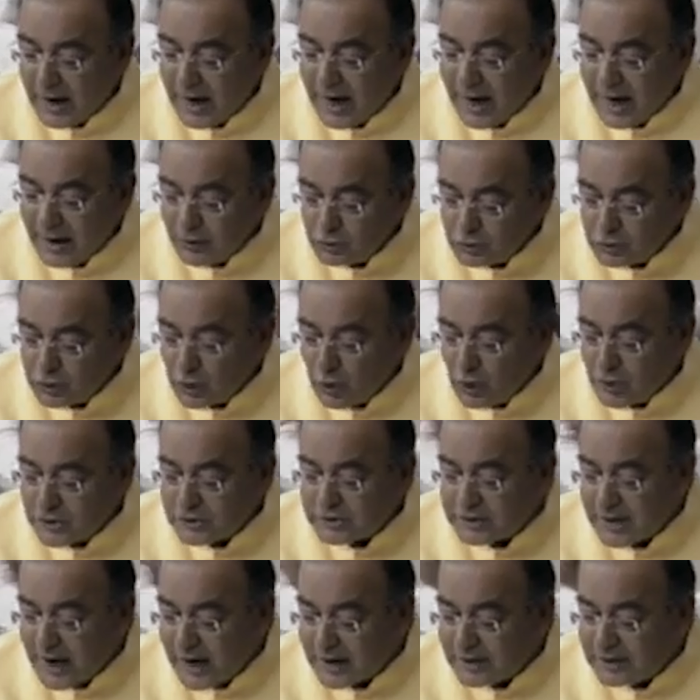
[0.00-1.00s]
The
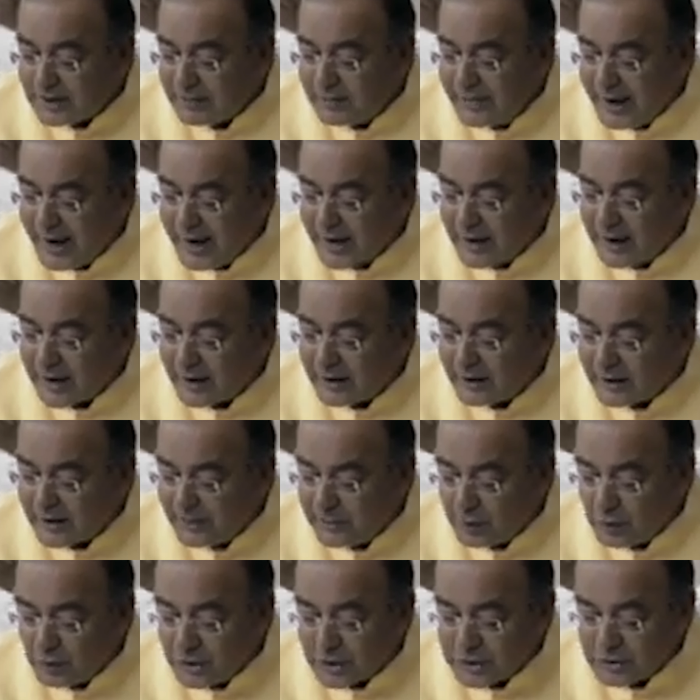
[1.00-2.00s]
households are the main
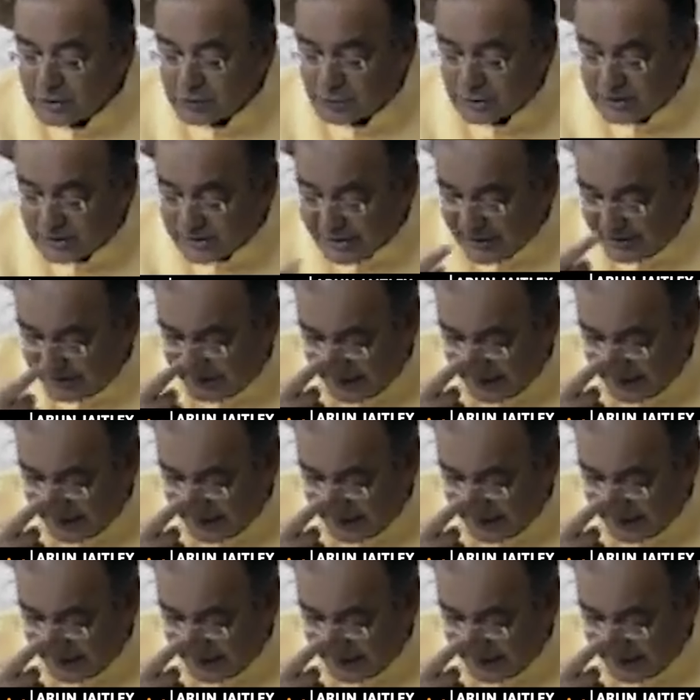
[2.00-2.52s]
contributors to the